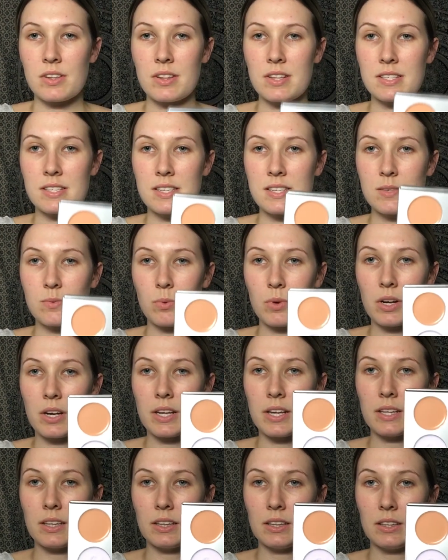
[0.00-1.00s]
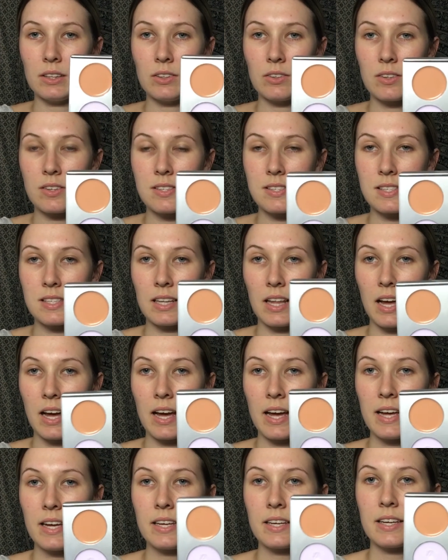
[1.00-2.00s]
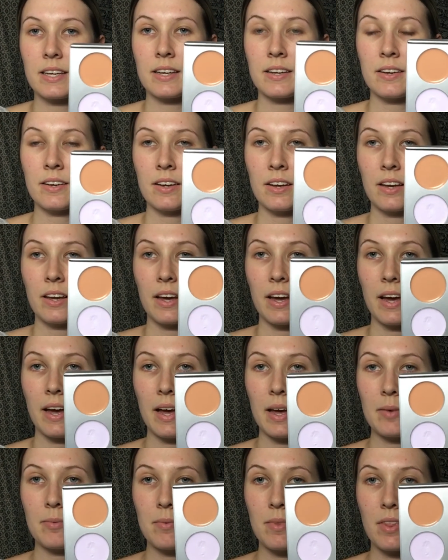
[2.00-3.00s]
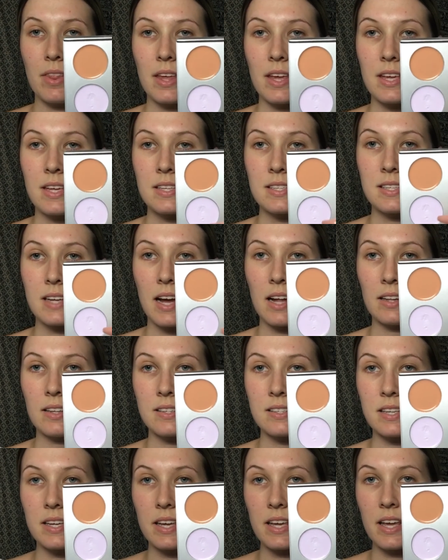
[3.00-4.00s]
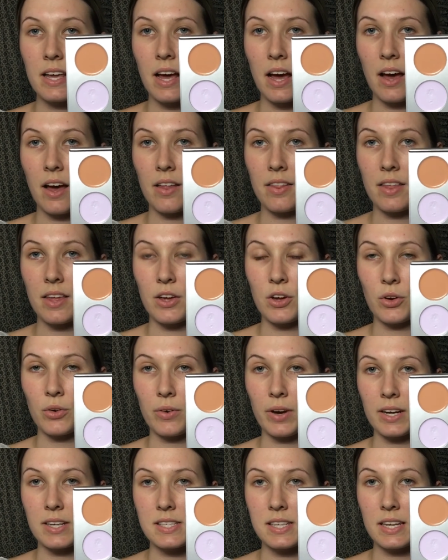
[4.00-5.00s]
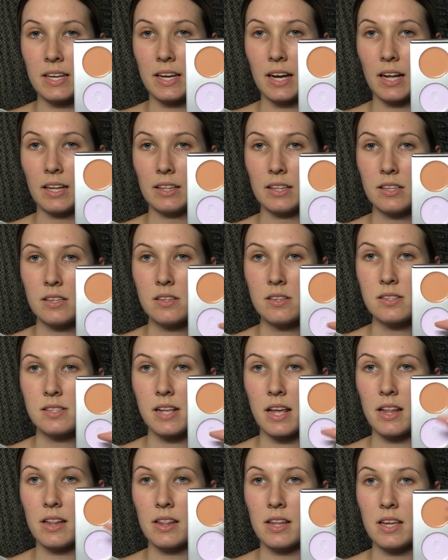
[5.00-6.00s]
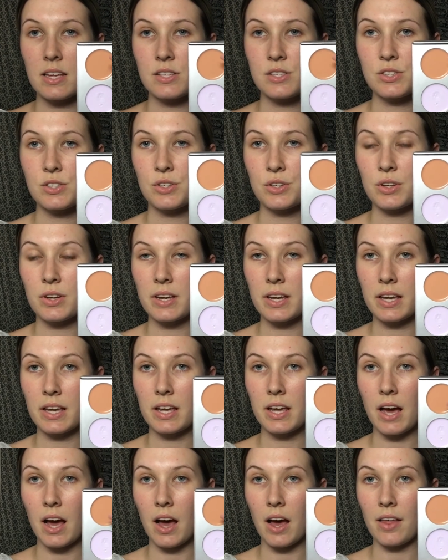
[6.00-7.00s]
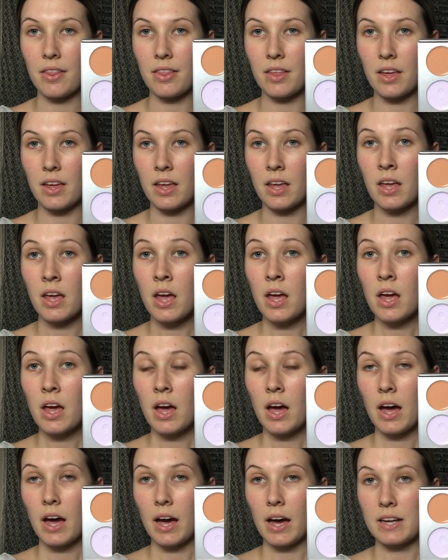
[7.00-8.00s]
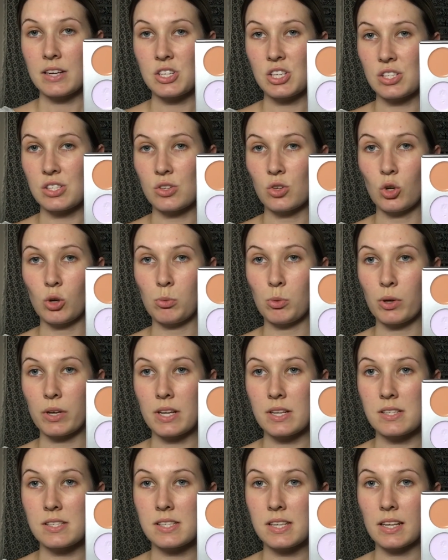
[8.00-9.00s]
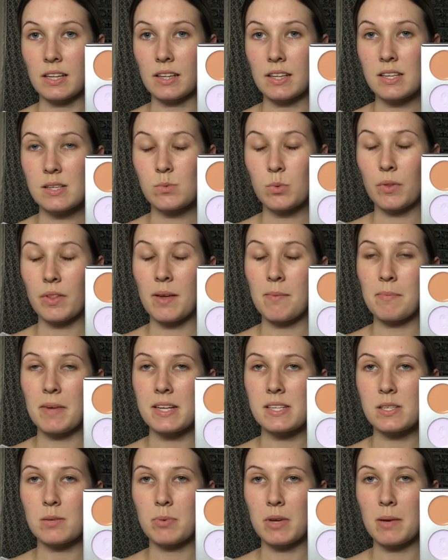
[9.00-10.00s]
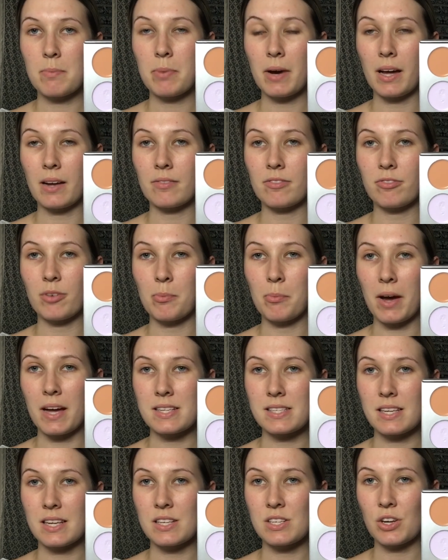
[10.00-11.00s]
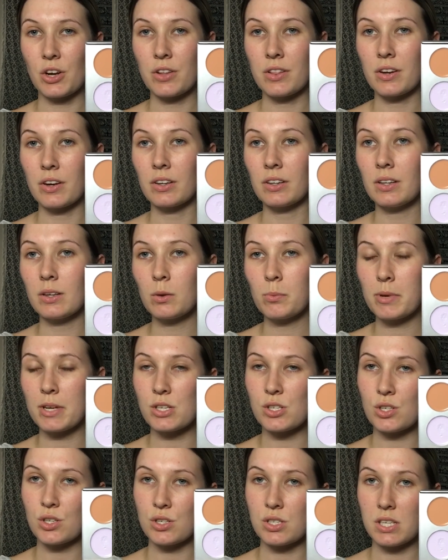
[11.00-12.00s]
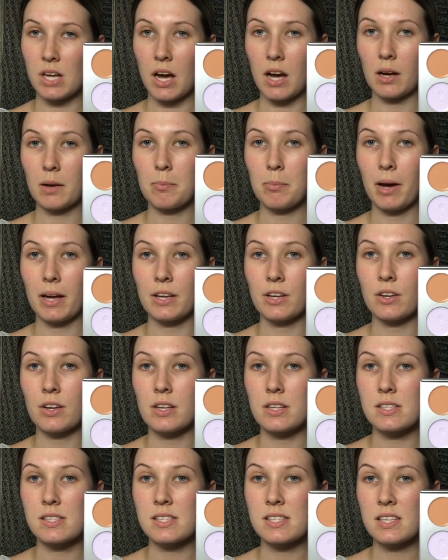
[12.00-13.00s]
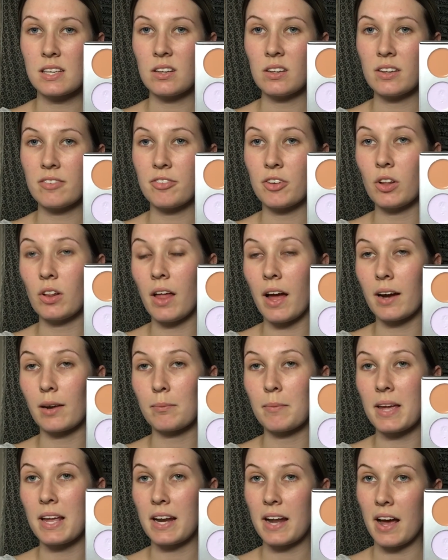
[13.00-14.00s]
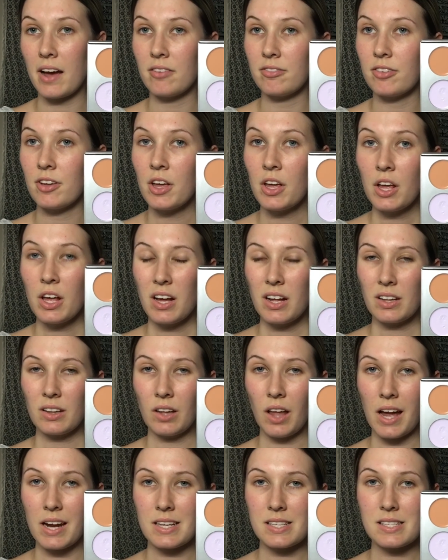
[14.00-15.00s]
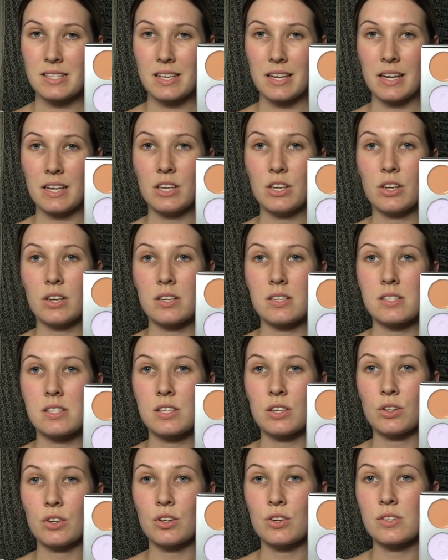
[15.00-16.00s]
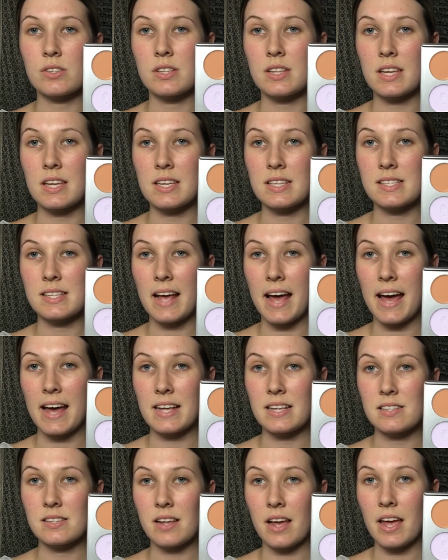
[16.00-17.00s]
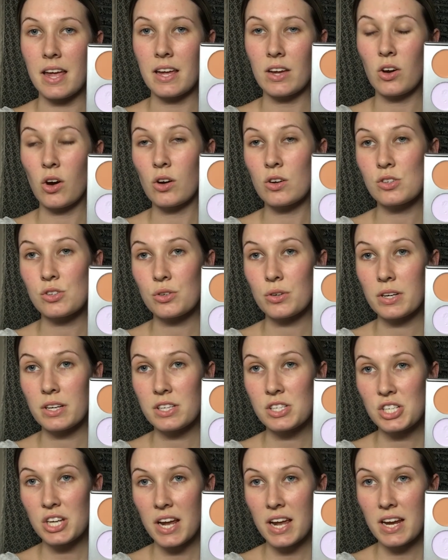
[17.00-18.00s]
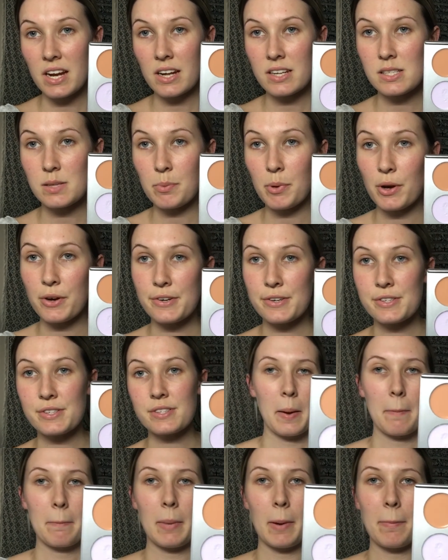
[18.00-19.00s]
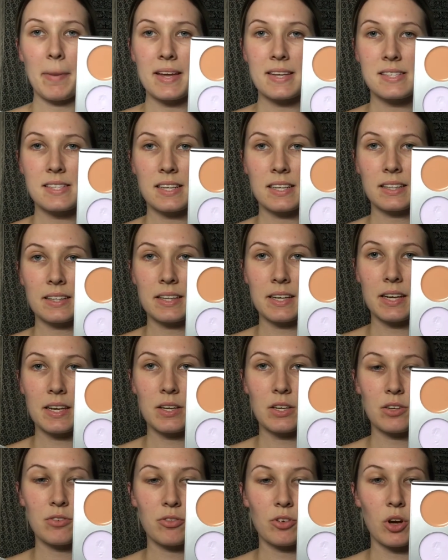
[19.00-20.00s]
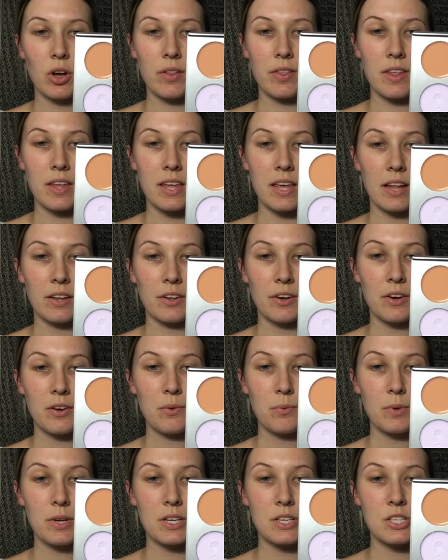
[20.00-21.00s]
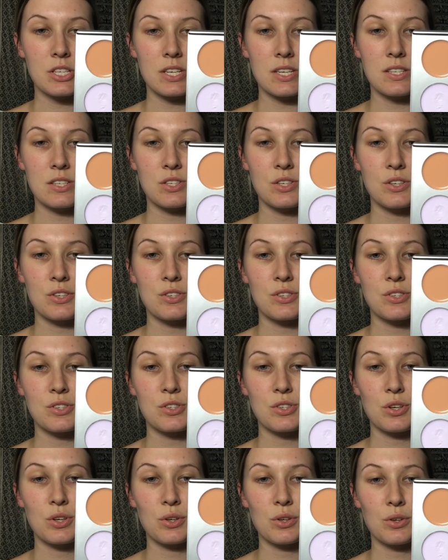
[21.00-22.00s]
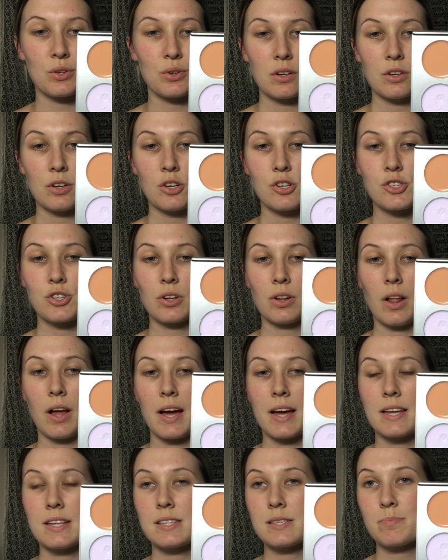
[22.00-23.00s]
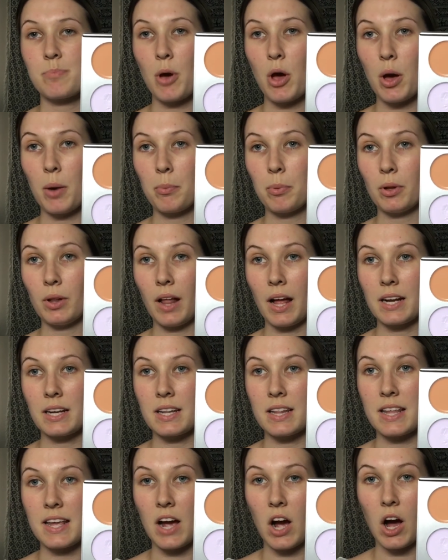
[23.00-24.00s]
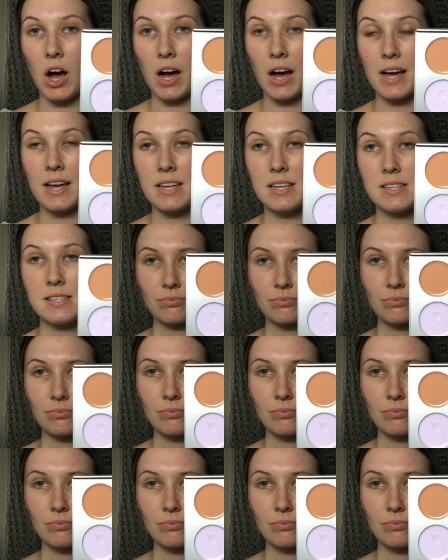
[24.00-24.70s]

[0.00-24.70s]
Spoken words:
this is what it looks like. These colors here are the correcting colors, and these two here are the just normal concealers. Well, they're meant to be, but for my skin tone they're a little bit too dark, but you can still, if you're like me and have lighter skin, you can still use these as a contouring shade, I suppose. But basically you've got the yellow, which is used to neutralize purple under the eyes.